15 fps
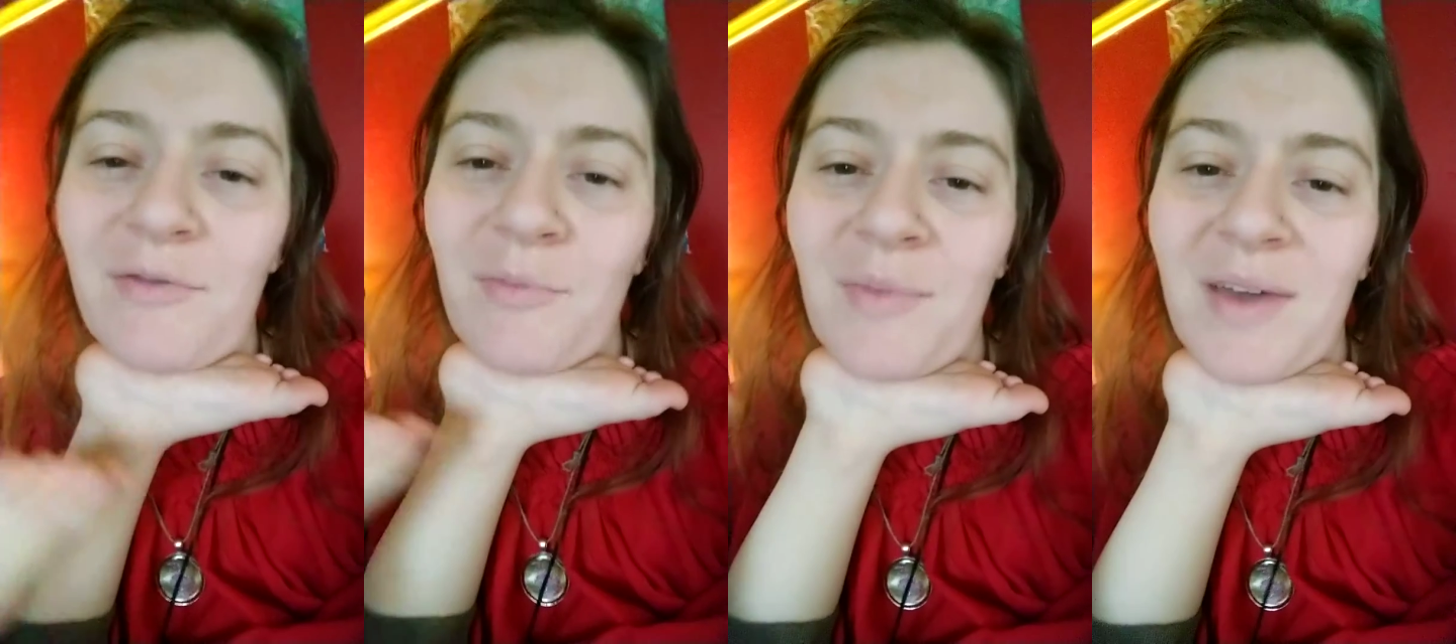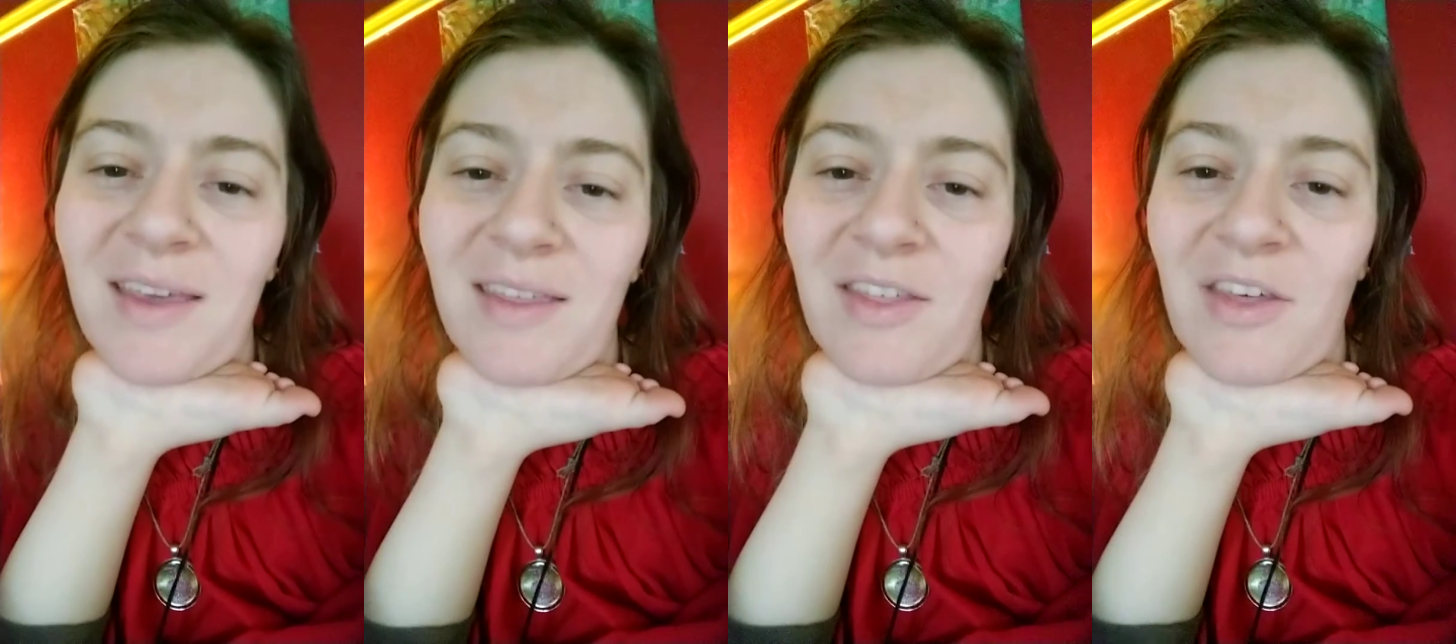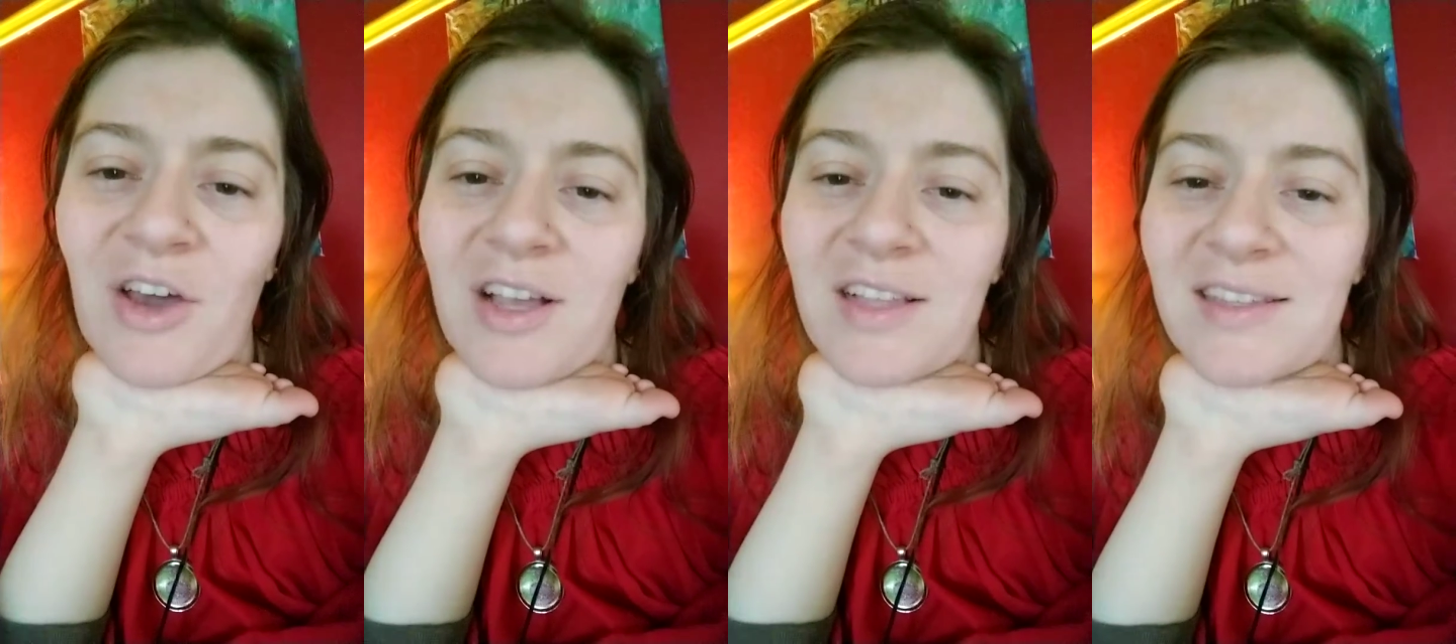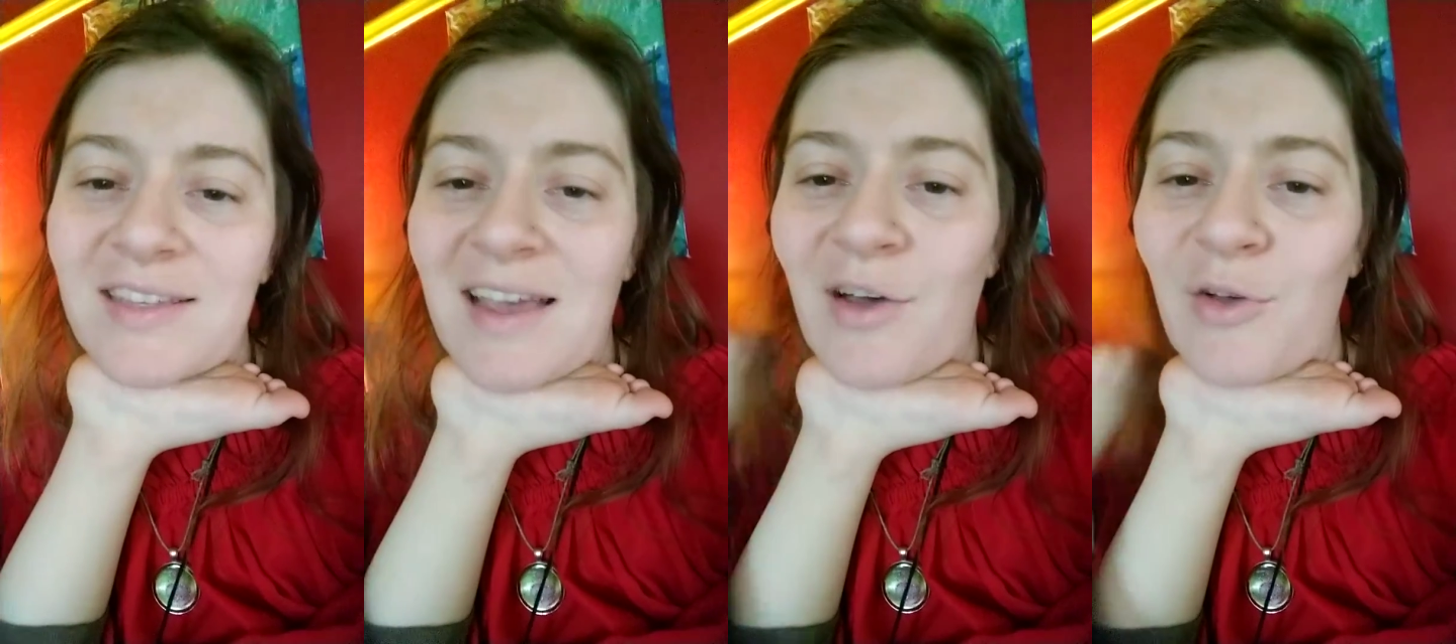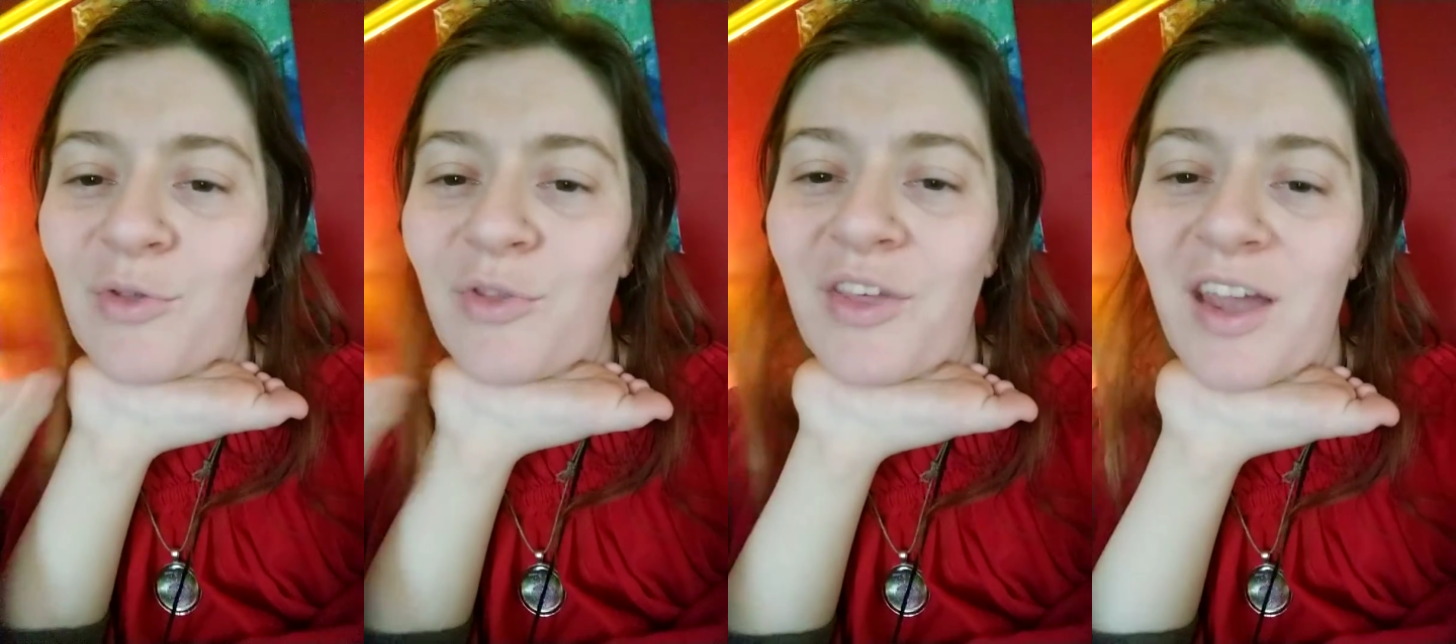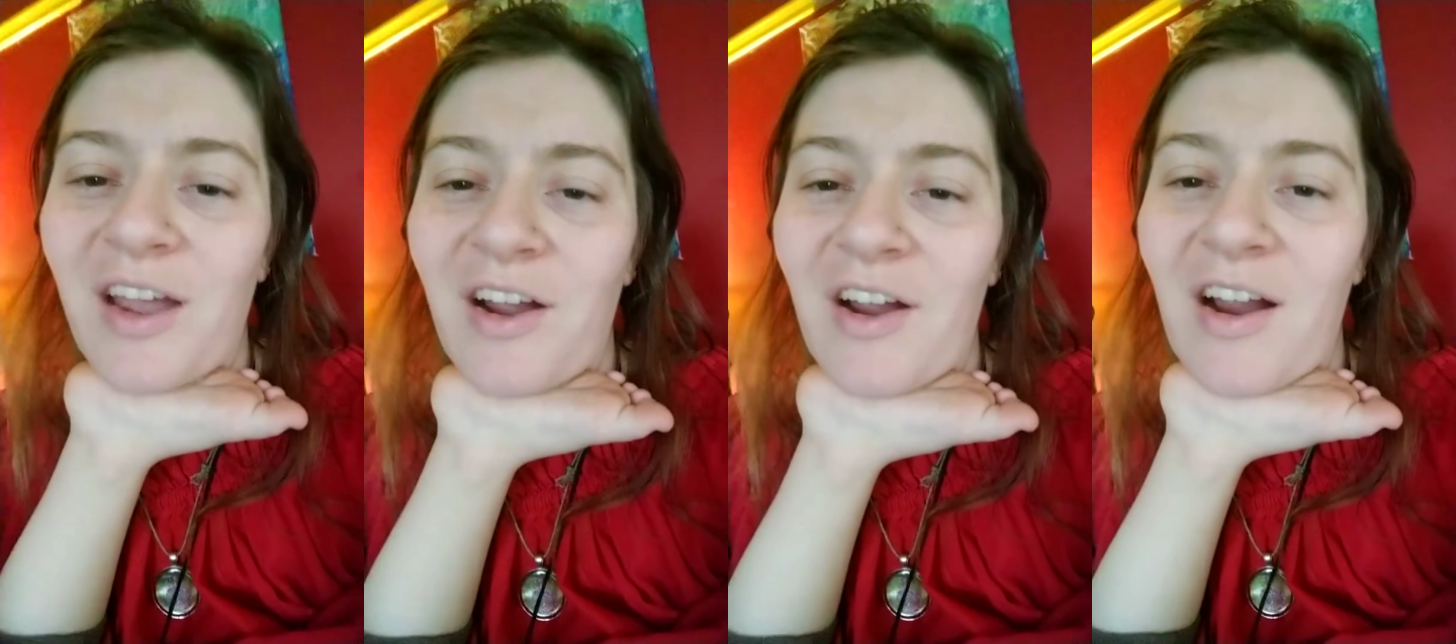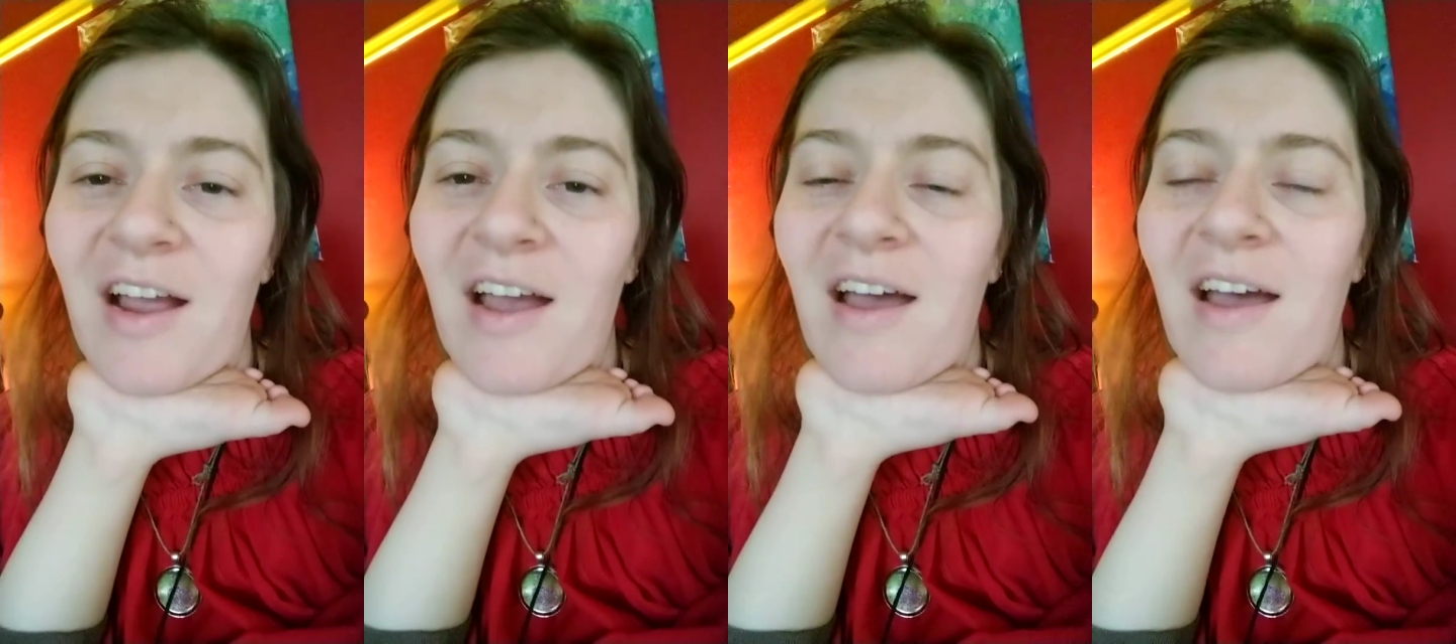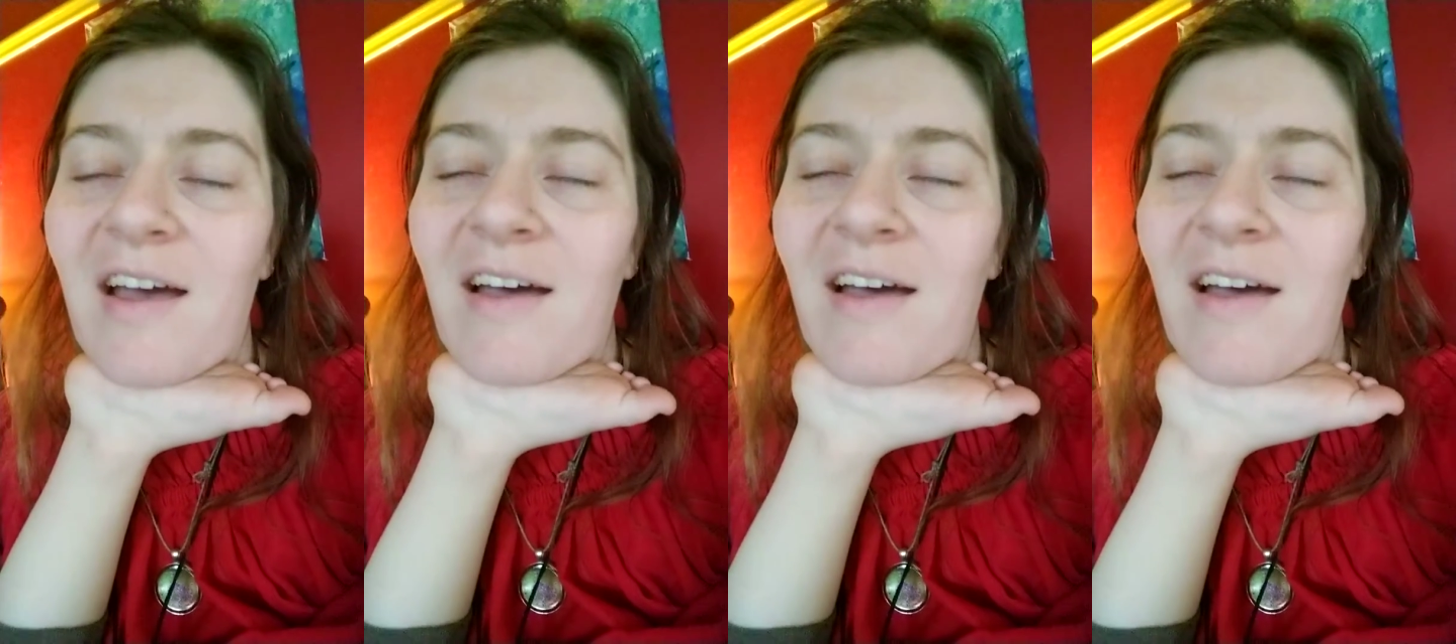my thoughts out there